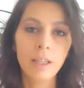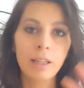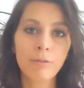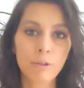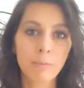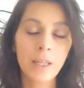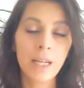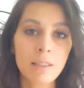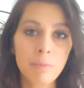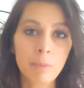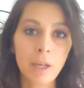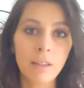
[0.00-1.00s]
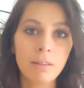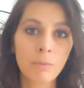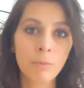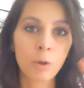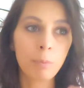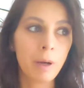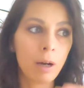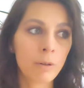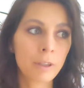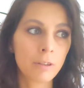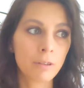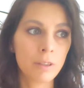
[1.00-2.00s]
And that space, more
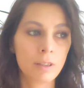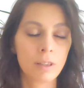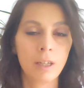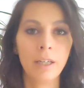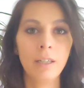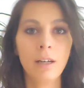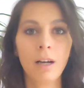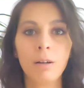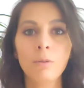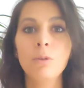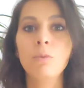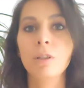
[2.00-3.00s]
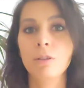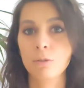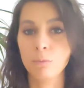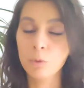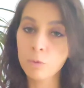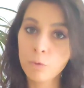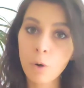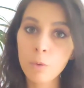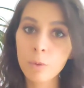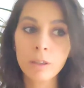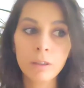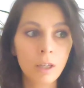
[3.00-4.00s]
power to decide how you want to move
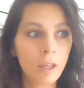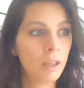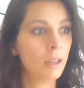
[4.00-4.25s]
forward,